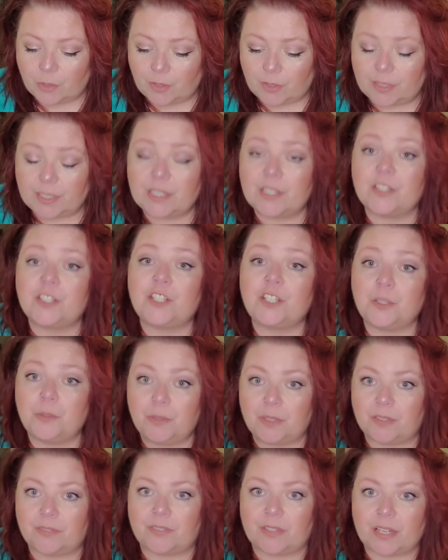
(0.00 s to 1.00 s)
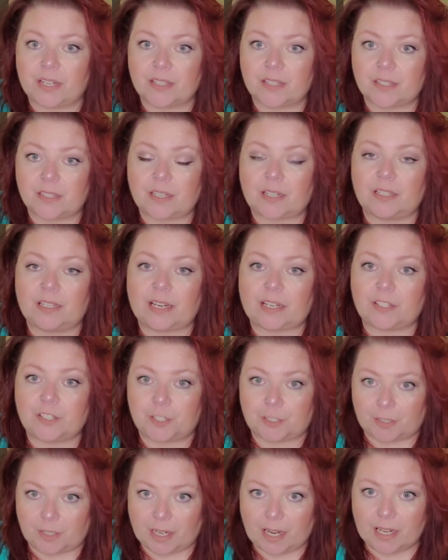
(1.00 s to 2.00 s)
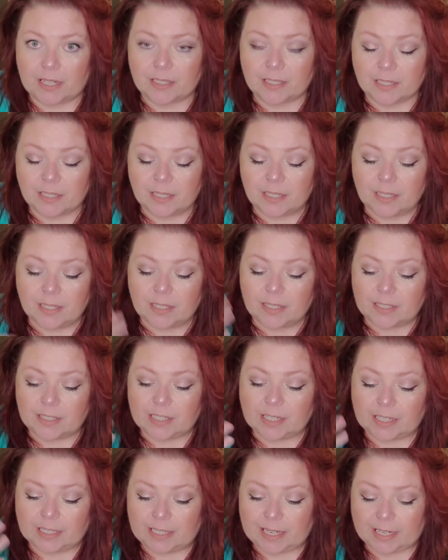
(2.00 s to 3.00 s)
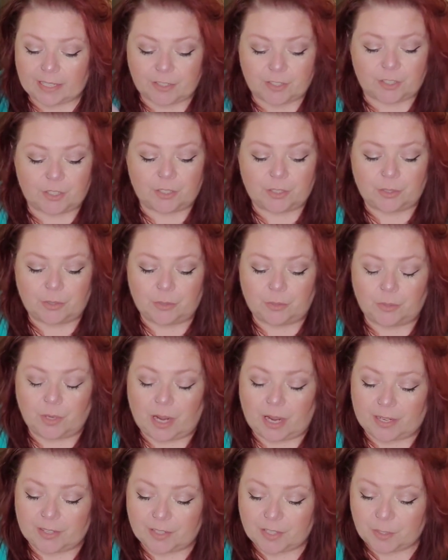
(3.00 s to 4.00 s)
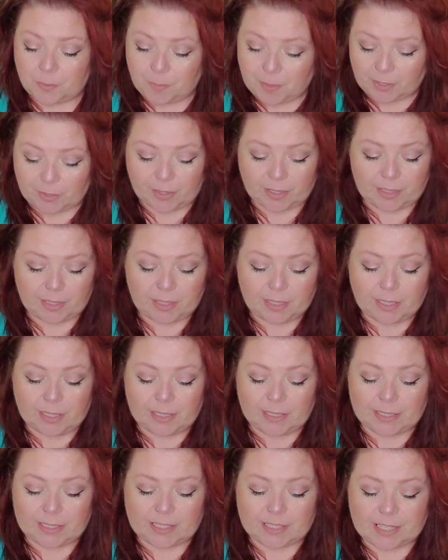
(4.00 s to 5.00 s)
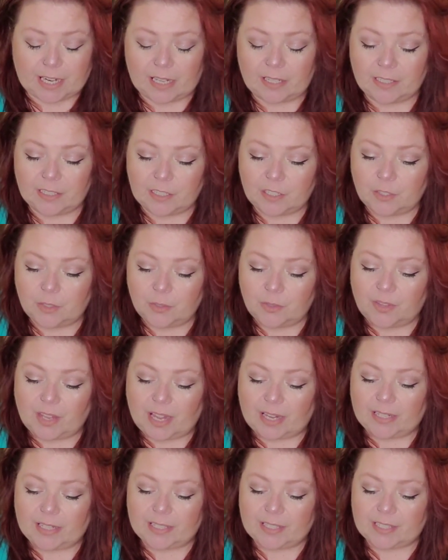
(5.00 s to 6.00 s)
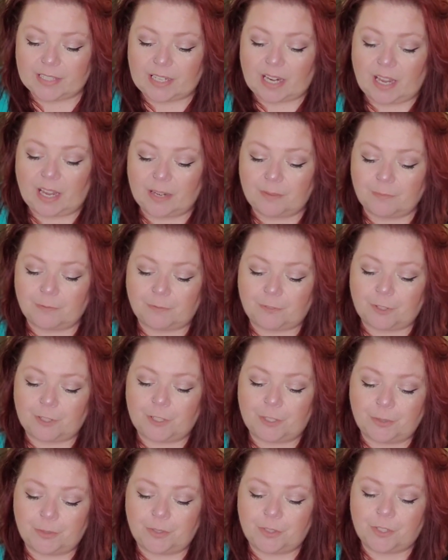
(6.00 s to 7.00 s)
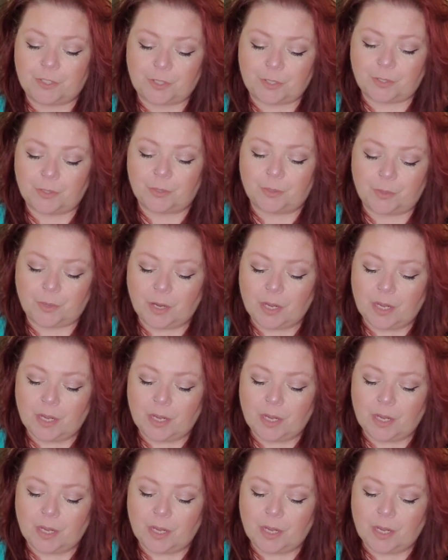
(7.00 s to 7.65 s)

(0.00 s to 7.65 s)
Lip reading: intuitiveness, to connect to your gut, to connect to spirit. It's telling you that it's time for you to,